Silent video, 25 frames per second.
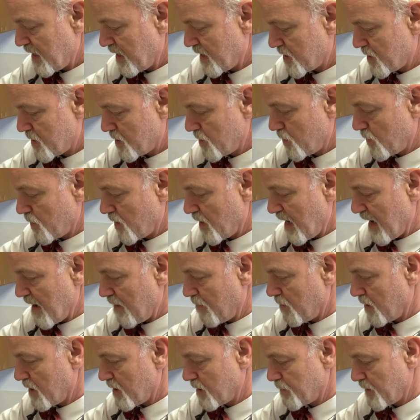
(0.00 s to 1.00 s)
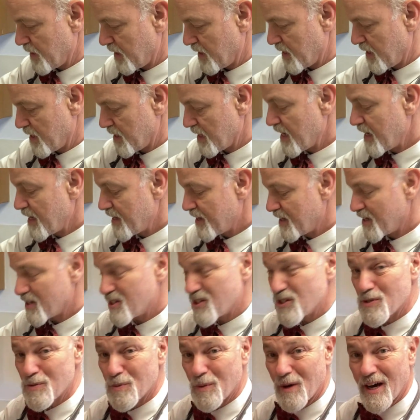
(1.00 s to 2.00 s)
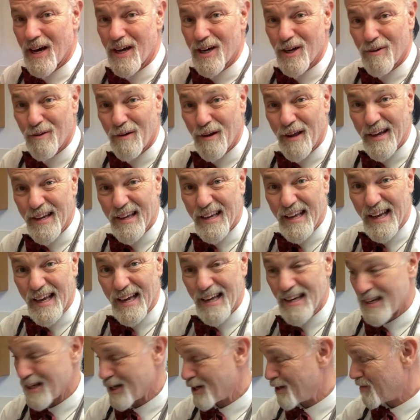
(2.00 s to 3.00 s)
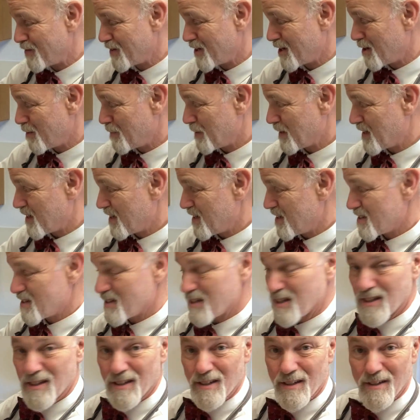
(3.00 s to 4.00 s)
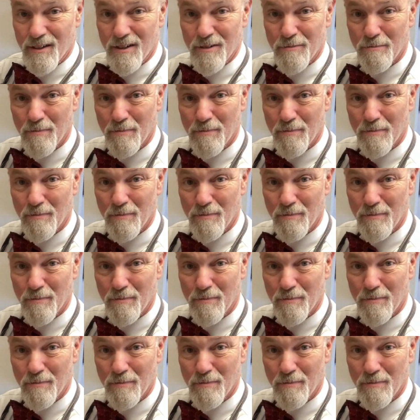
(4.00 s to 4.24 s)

get to that one because this is why I don't like canning over here because the